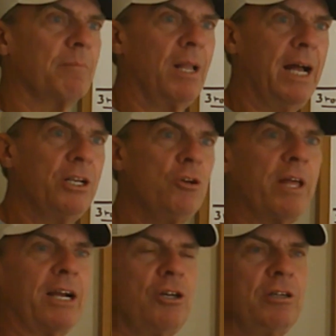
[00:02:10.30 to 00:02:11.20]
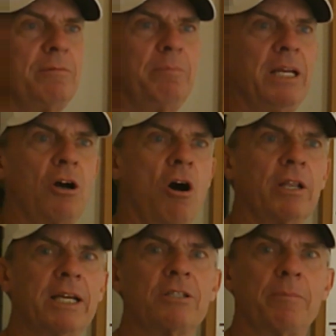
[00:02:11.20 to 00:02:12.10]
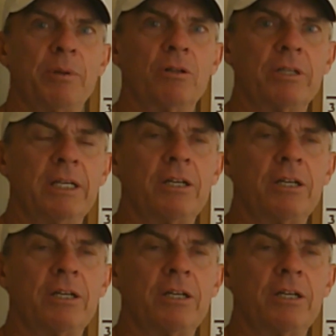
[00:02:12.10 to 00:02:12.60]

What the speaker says: I knew that couldn't be all his ability